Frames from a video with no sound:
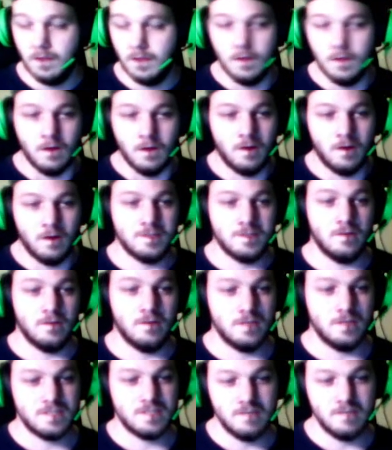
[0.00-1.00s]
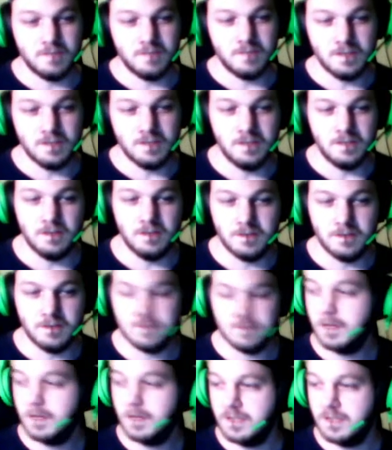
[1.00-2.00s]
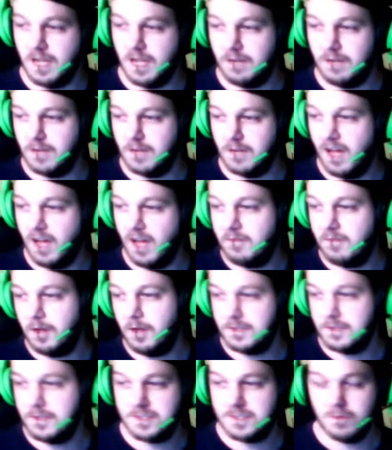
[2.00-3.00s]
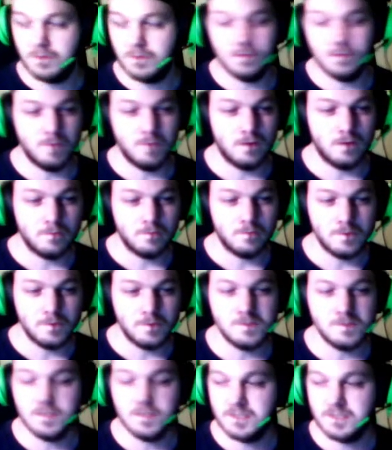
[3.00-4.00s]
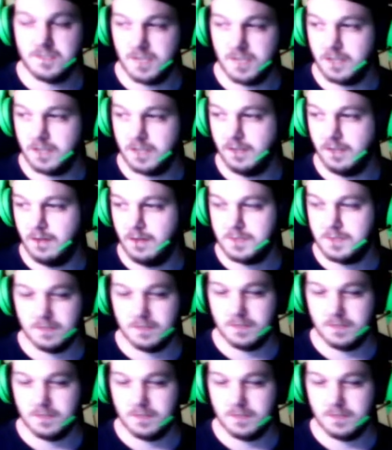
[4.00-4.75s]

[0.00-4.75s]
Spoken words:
Also, this 17 here is because I don't have all the story power points on Cyclops.